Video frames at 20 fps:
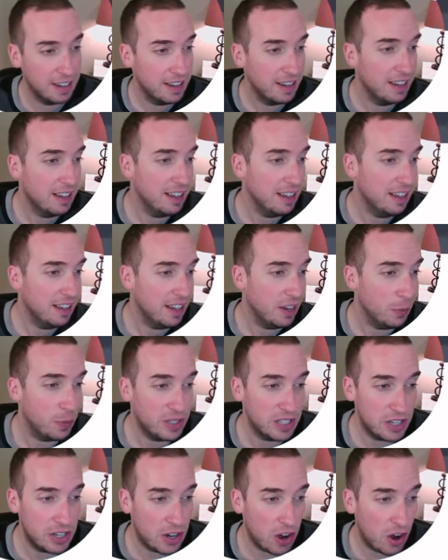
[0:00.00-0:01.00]
It
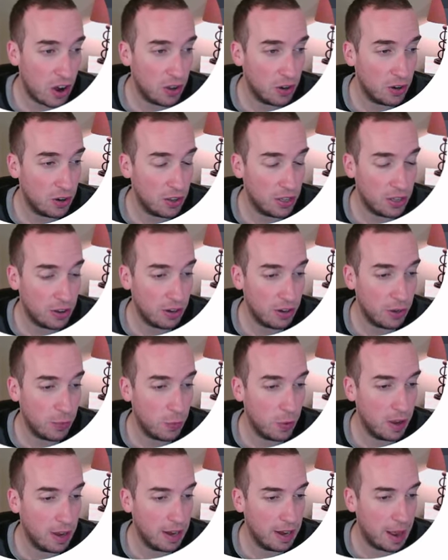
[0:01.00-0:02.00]
was a dollar
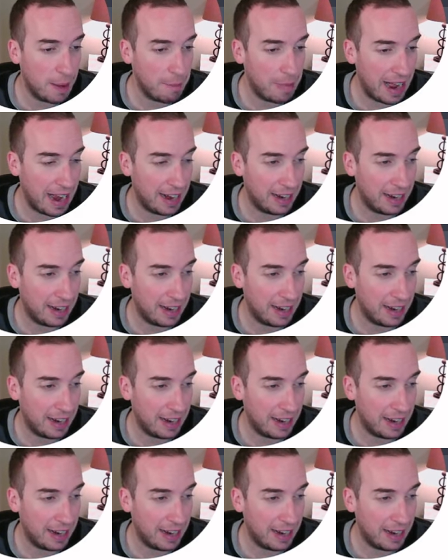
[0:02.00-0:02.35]
thirty-one